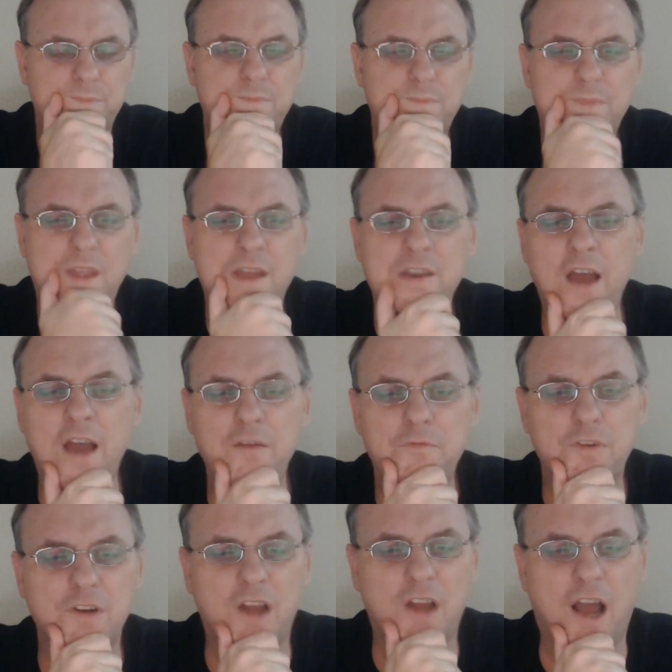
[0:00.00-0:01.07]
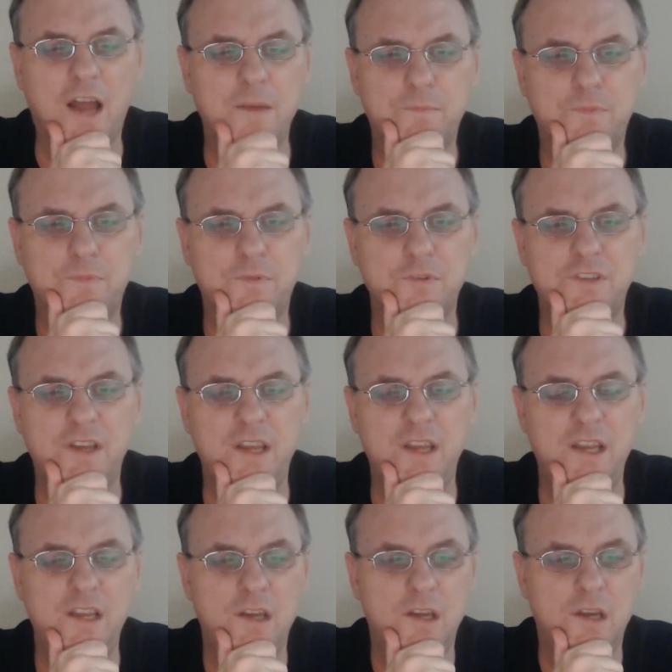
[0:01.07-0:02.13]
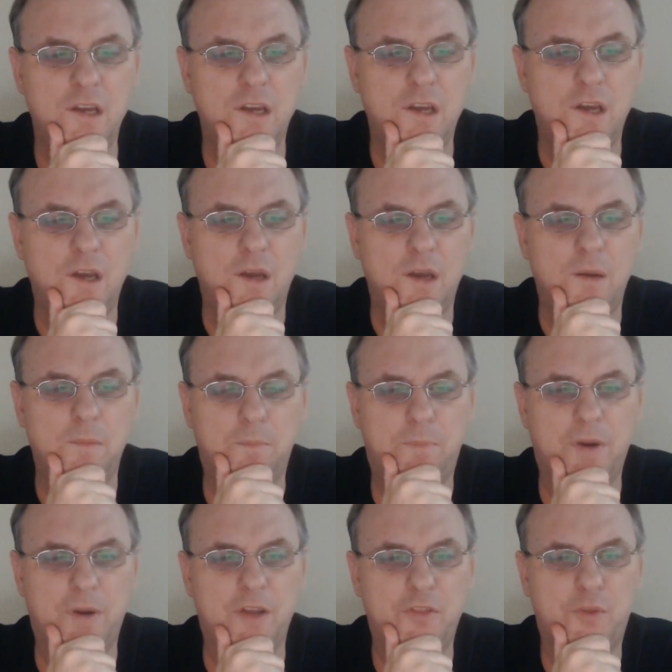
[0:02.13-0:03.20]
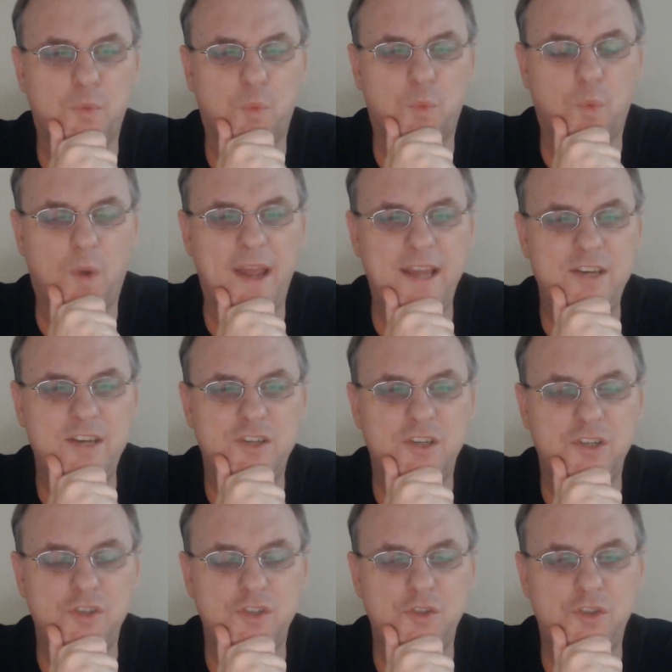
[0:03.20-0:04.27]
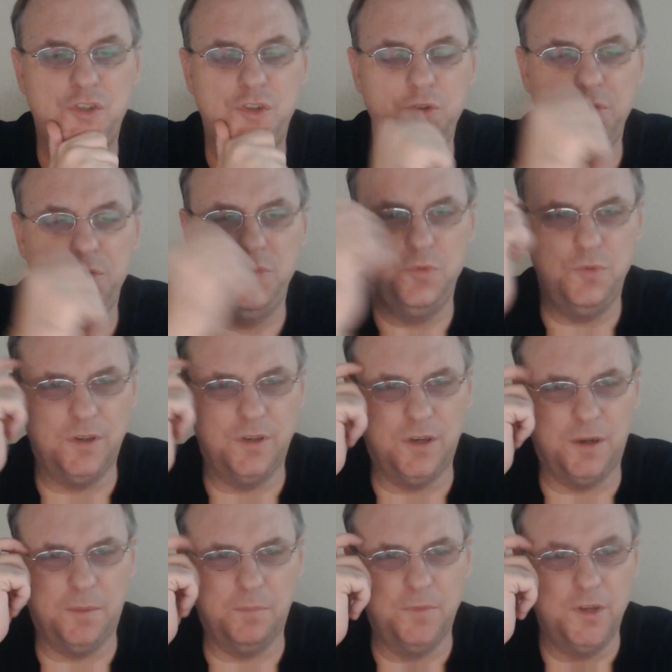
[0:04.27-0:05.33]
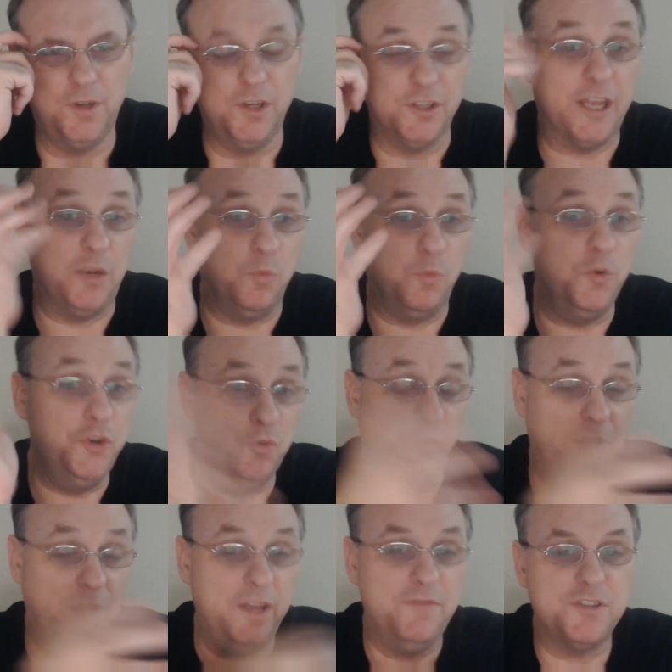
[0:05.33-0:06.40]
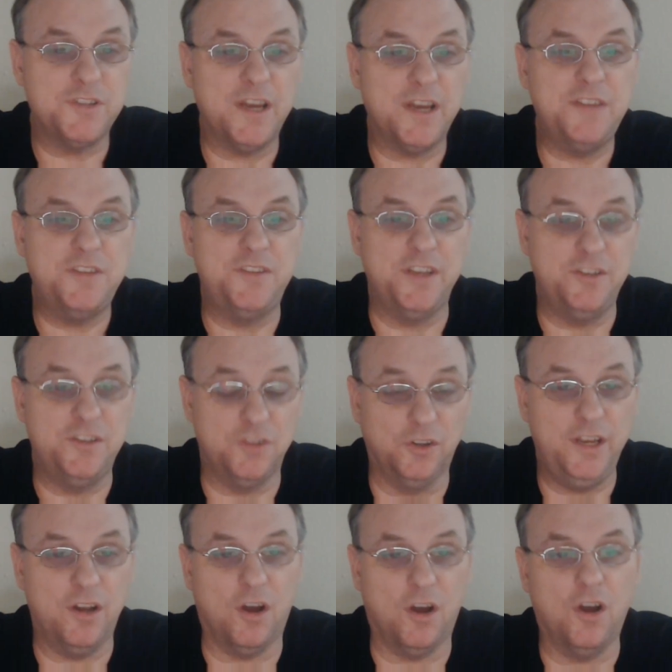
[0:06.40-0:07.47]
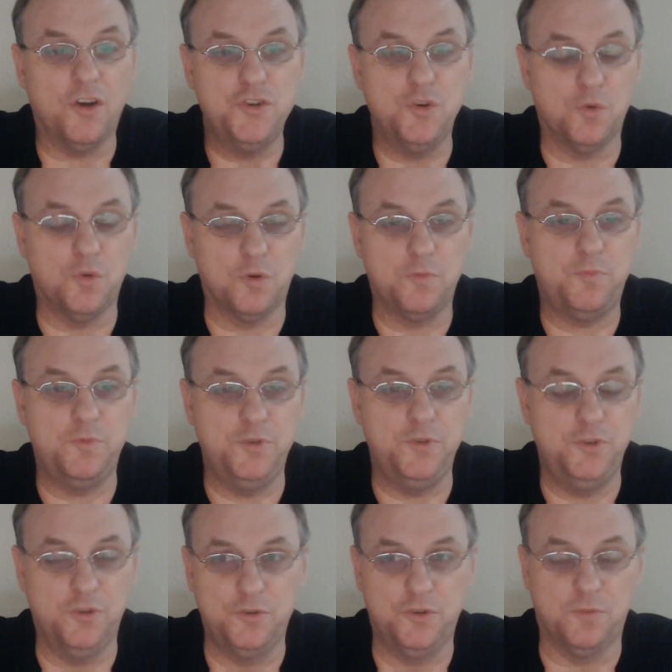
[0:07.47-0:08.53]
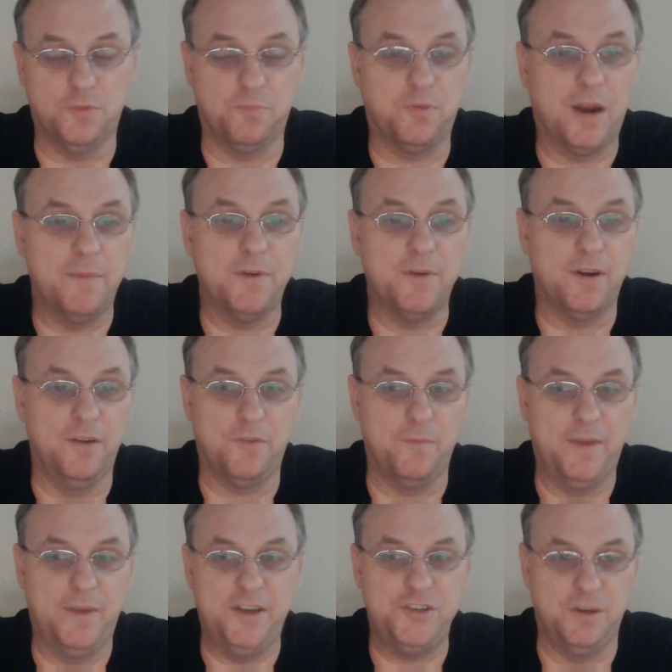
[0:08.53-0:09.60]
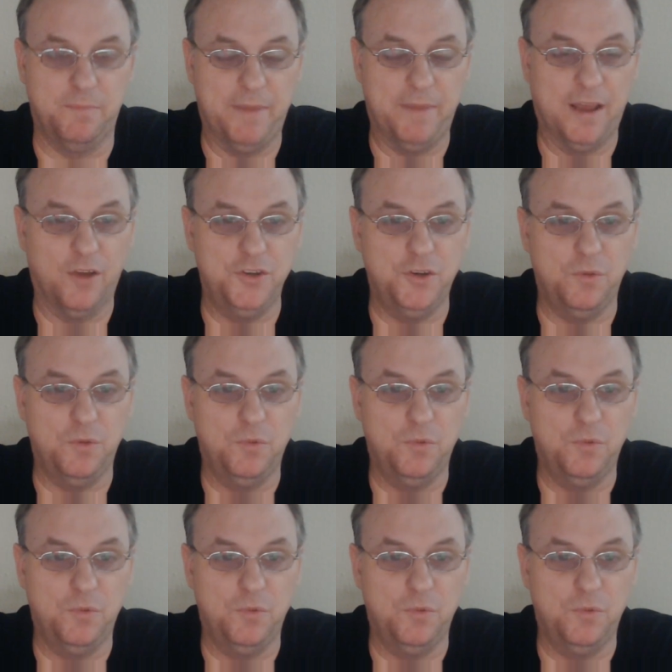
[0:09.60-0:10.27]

not forgotten, per se, but the right to, like when you leave a site, that they delete all your primary information about you.